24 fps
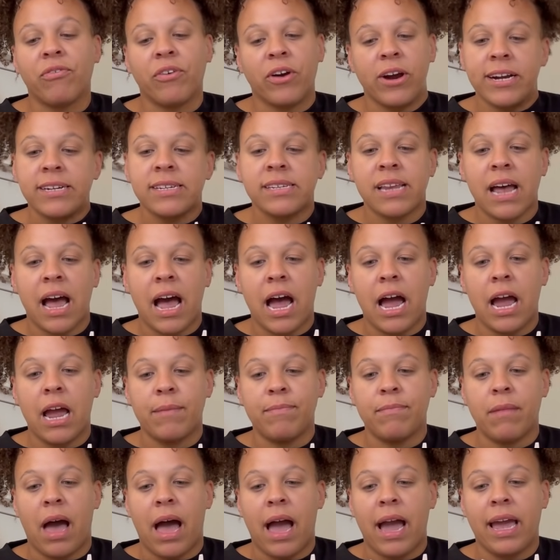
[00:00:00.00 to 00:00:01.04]
First
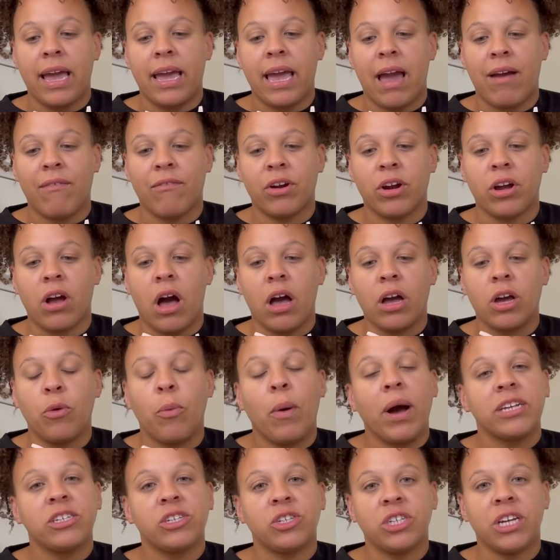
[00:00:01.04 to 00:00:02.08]
time I ever got
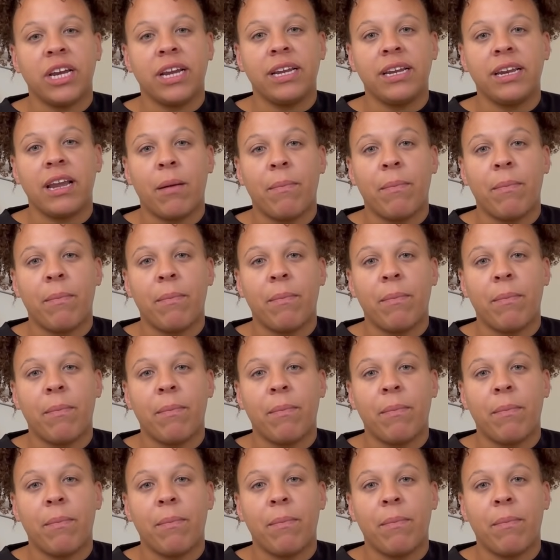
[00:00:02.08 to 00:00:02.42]
questioned